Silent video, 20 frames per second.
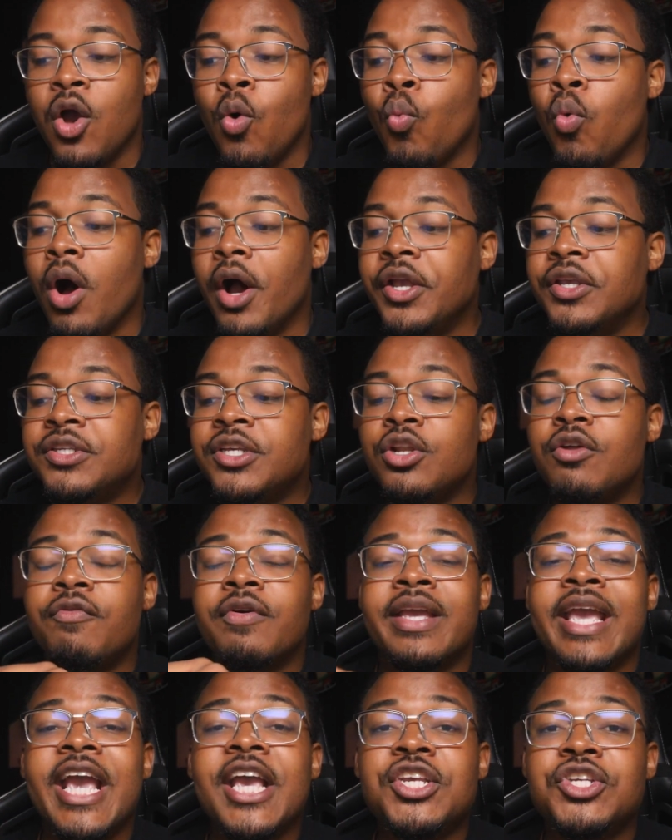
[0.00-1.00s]
Well, you see
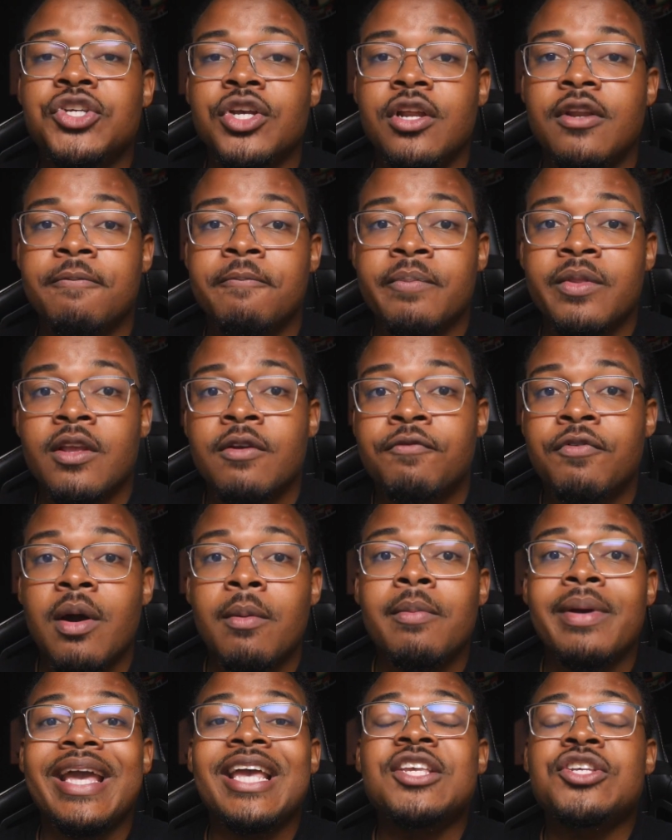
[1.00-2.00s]
notification
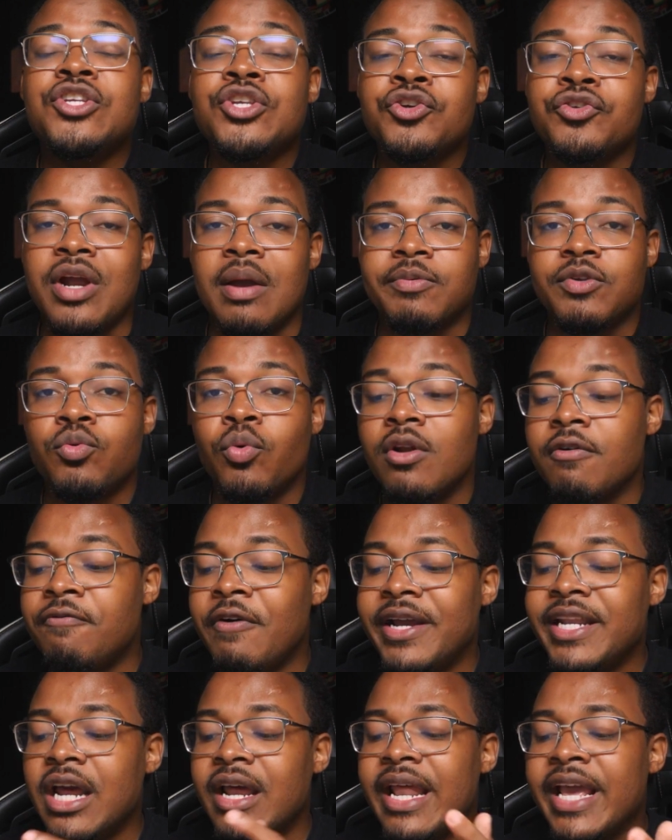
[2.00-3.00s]
from Instagram. So you wanna
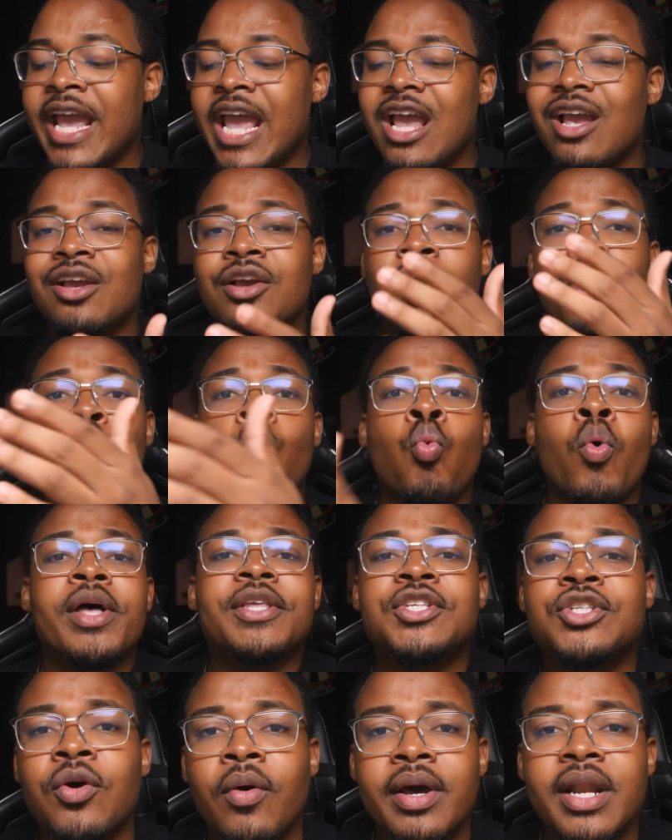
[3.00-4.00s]
find out, like, hey,
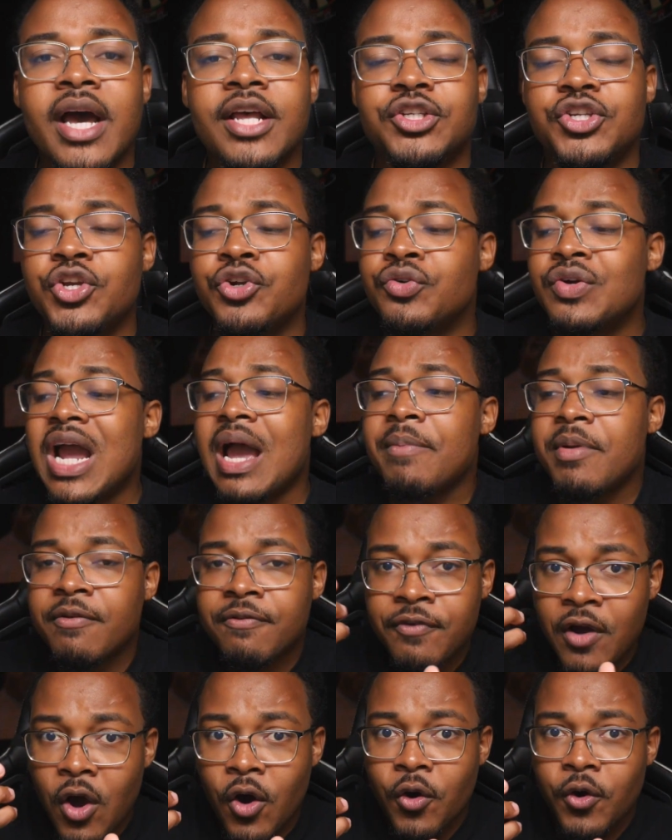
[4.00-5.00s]
what's going on? So you grab your
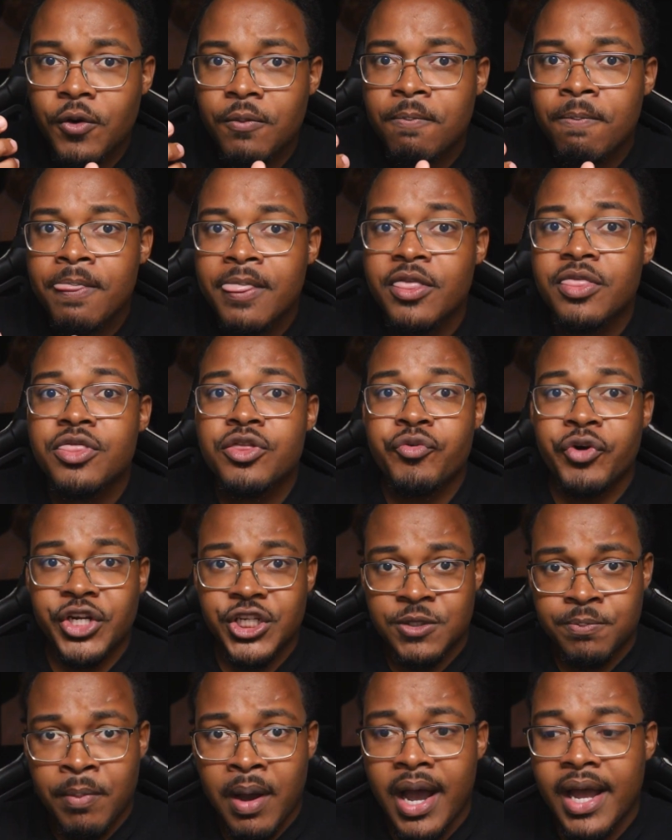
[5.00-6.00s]
phone, your
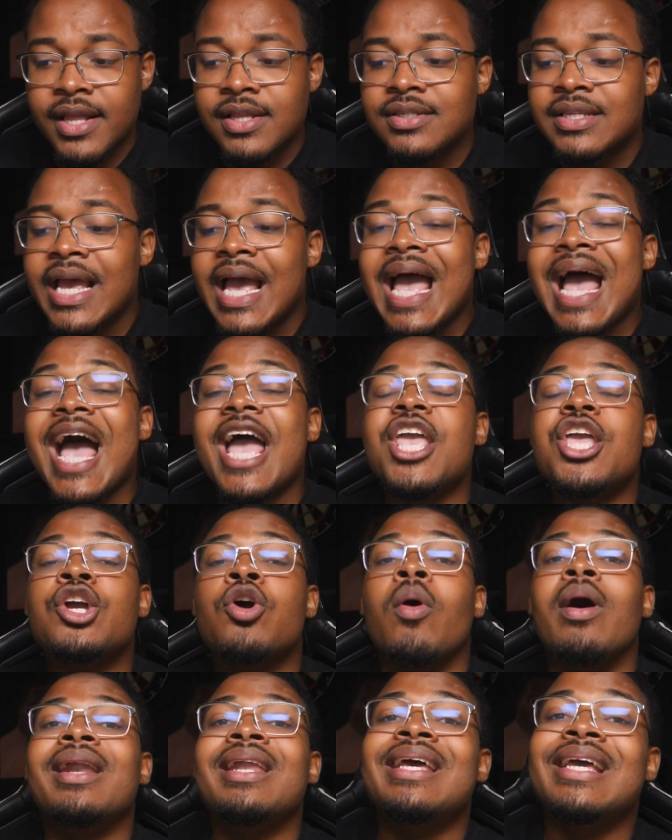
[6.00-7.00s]
response, and you
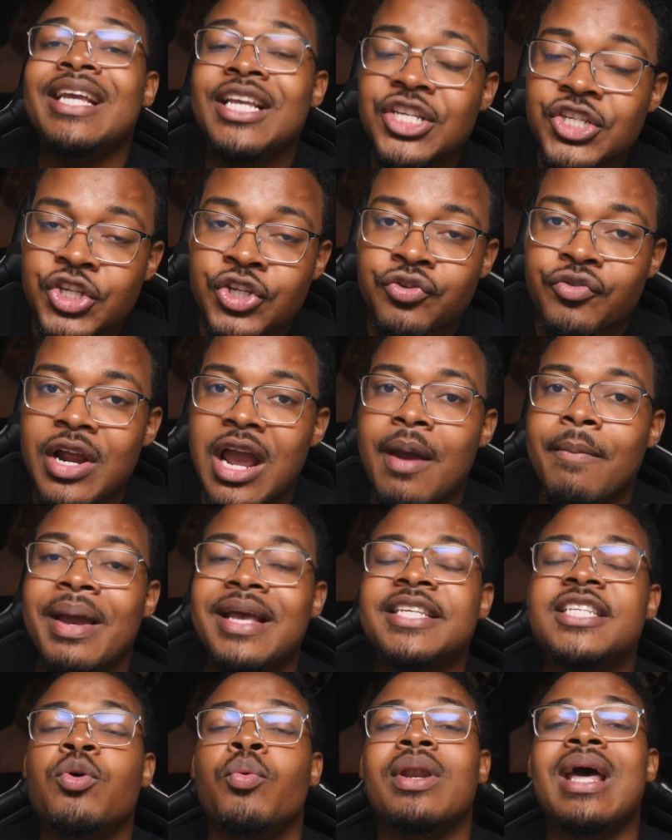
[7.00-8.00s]
go on Instagram
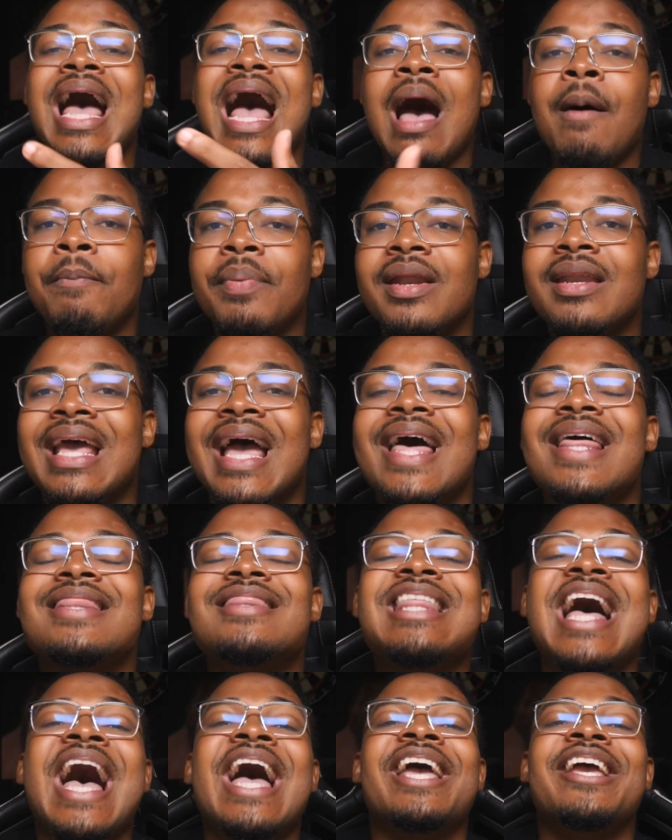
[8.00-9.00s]
and see what happened,
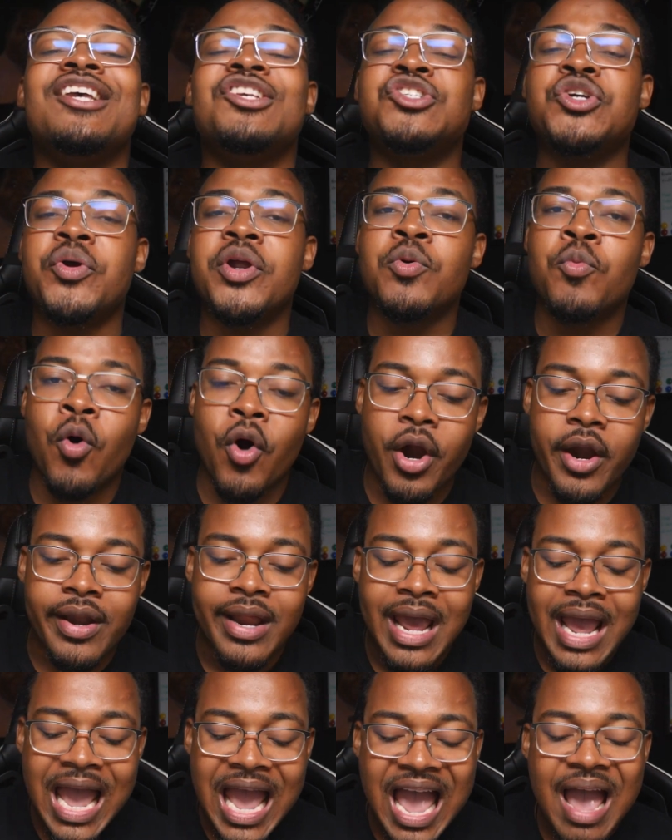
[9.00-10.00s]
and that is your reward.